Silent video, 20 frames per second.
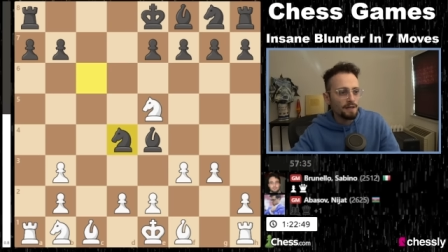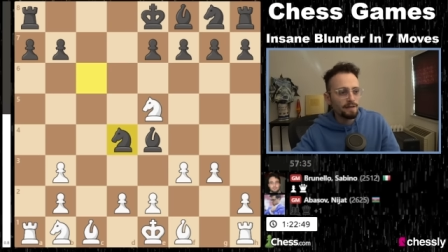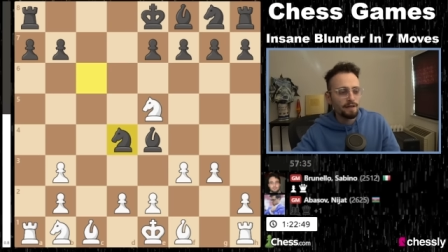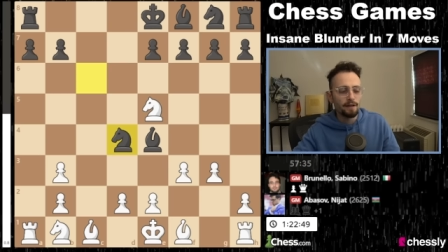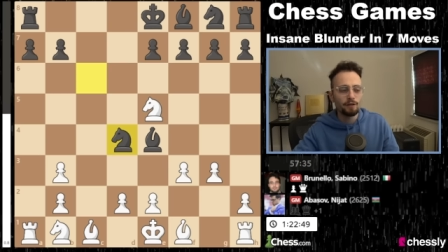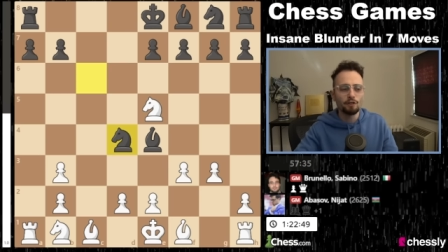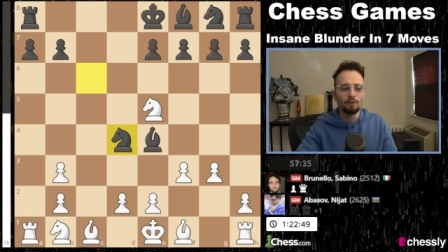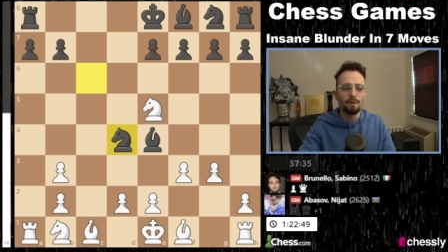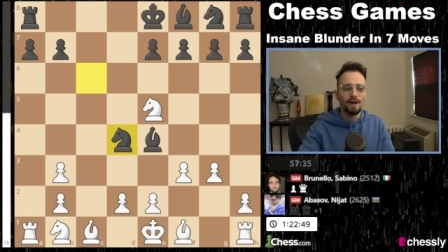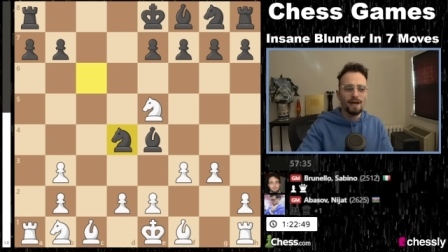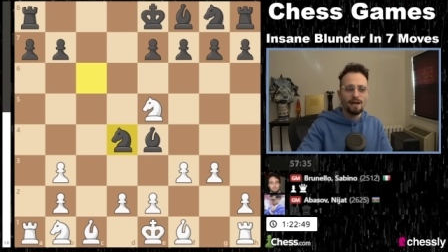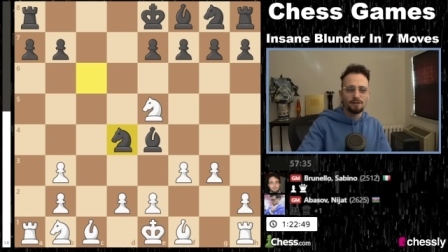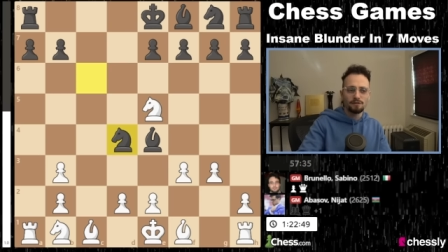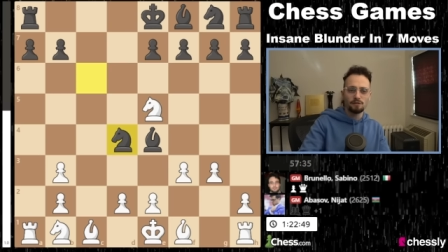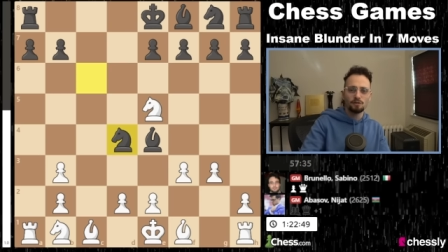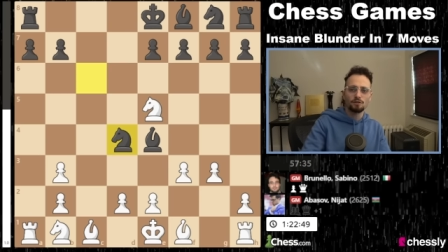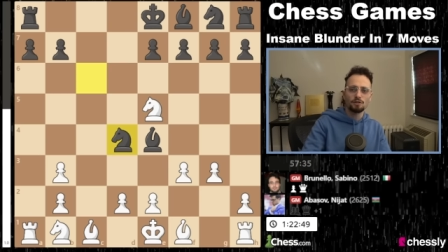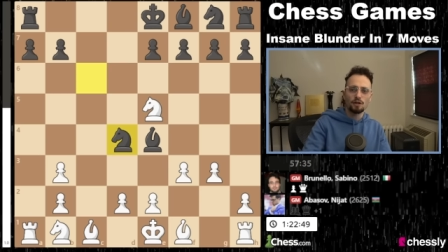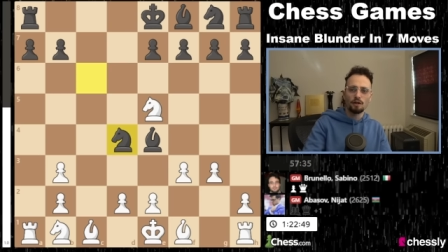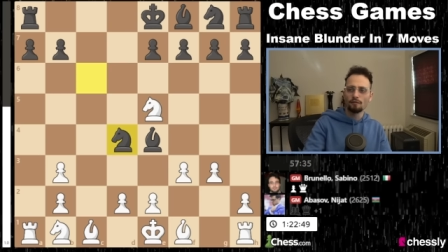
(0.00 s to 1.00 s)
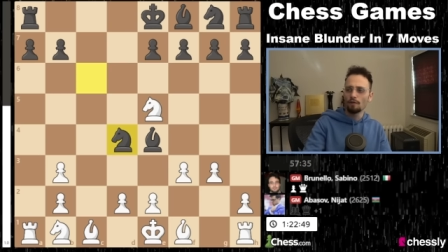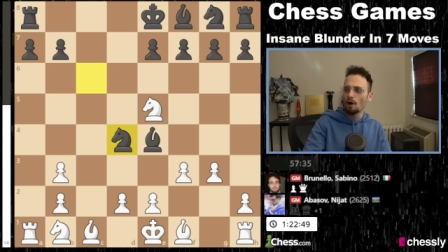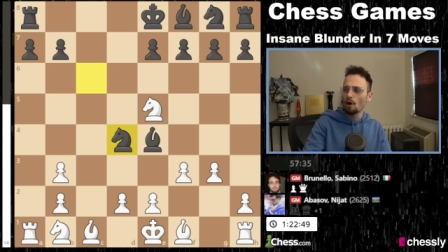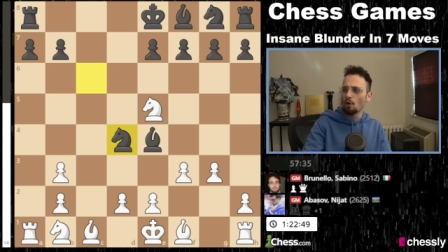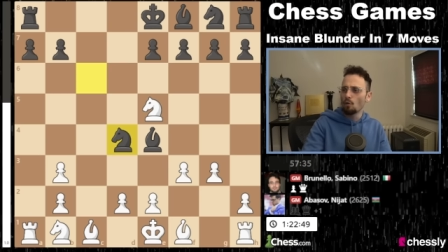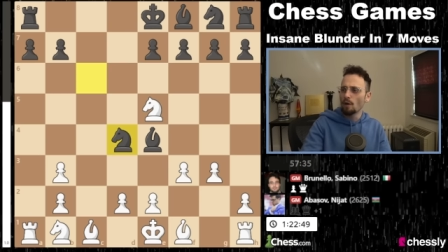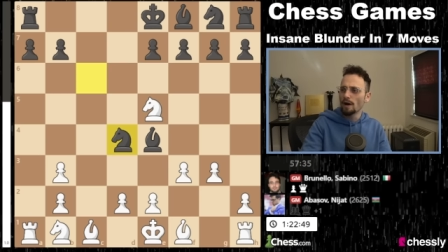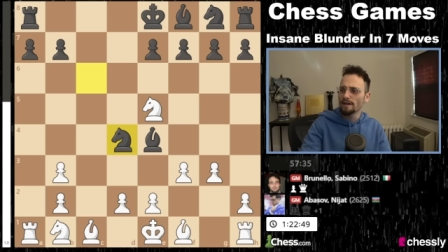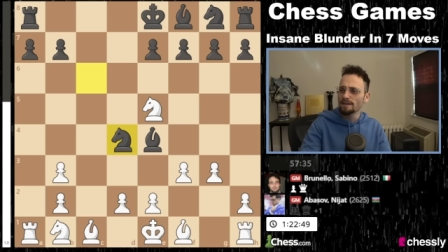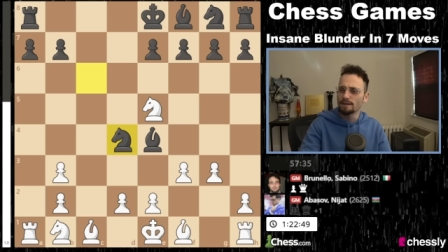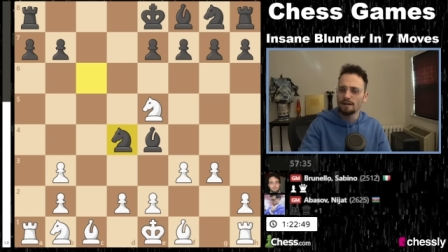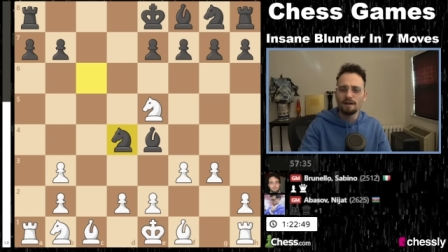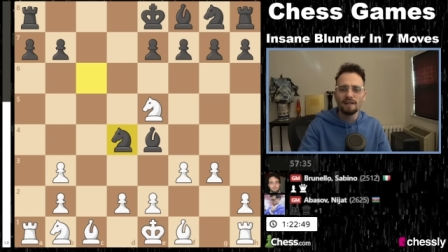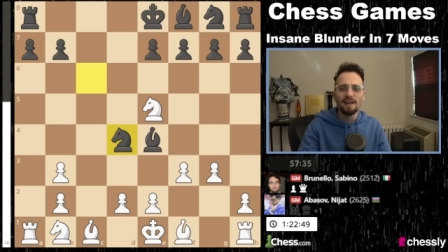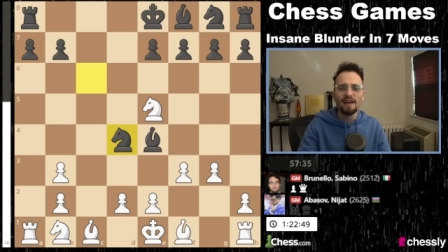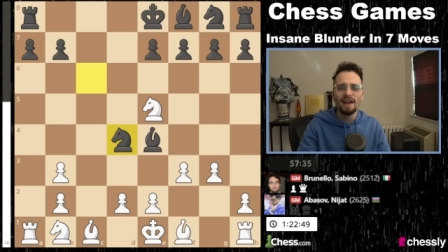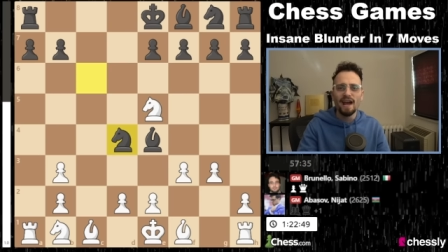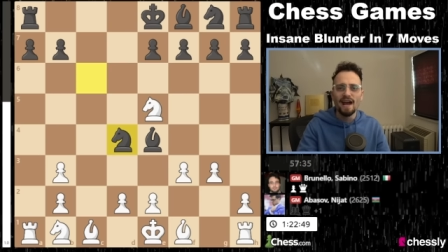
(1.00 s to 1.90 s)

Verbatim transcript: Now you may ask yourself, oh wait, none of that